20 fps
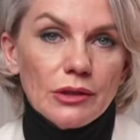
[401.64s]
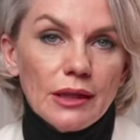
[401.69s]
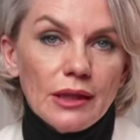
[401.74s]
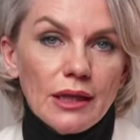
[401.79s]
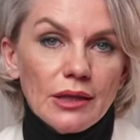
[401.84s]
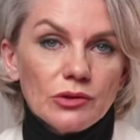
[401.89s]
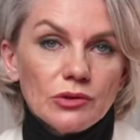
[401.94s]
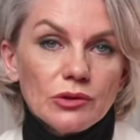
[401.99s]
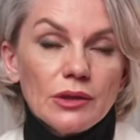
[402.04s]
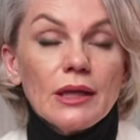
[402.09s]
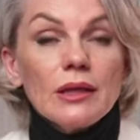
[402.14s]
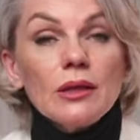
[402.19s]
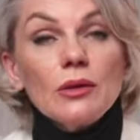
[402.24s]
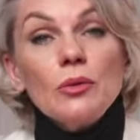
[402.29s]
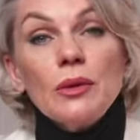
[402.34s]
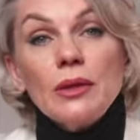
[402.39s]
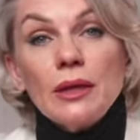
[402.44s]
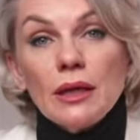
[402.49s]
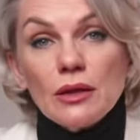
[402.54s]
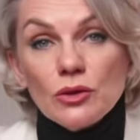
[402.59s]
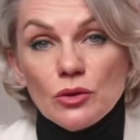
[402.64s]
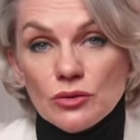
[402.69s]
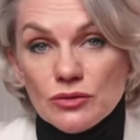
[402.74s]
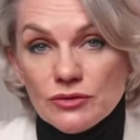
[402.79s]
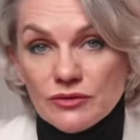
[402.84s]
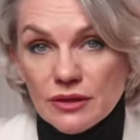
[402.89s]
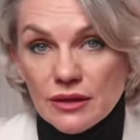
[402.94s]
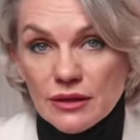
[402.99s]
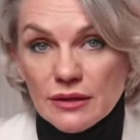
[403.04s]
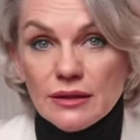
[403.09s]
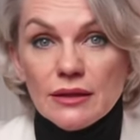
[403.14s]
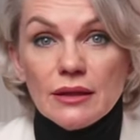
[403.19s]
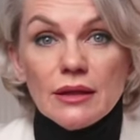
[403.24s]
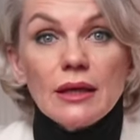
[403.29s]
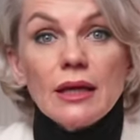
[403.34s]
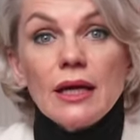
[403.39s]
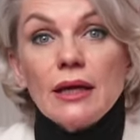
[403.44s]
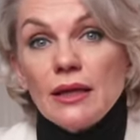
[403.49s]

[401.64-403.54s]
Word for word: that I created with Hanofi, a